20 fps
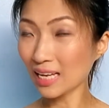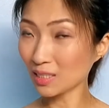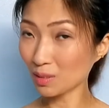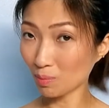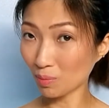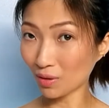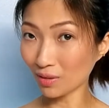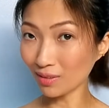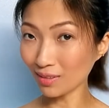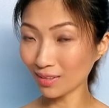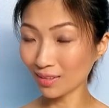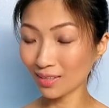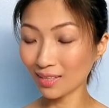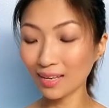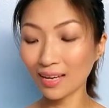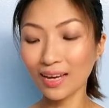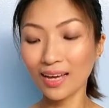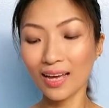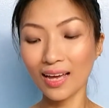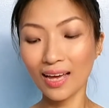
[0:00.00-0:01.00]
month,
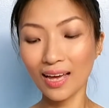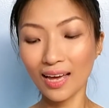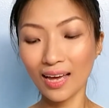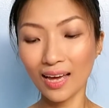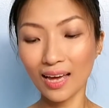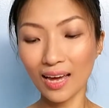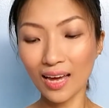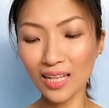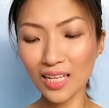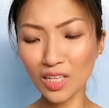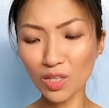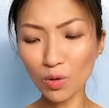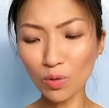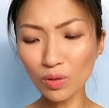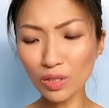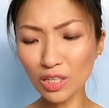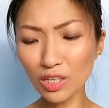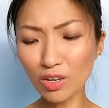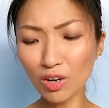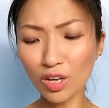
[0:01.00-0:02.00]
and it
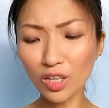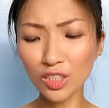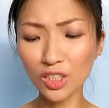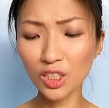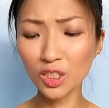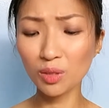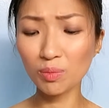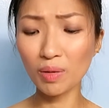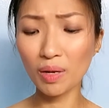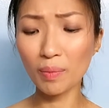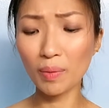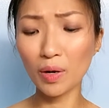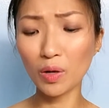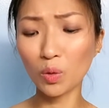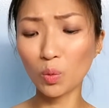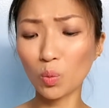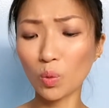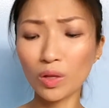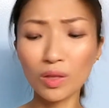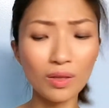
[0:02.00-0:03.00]
only cost me about
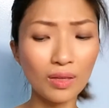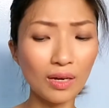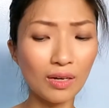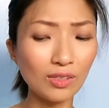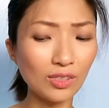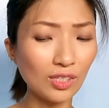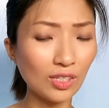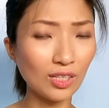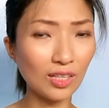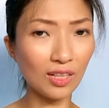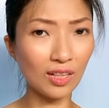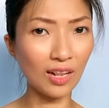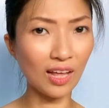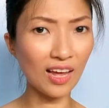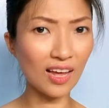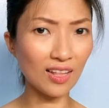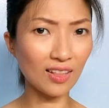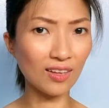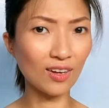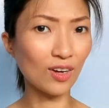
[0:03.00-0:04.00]

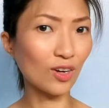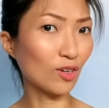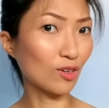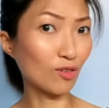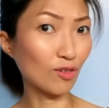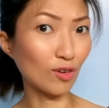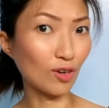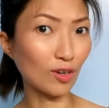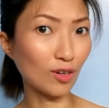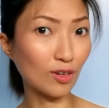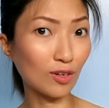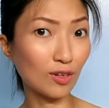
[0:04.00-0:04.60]
1,800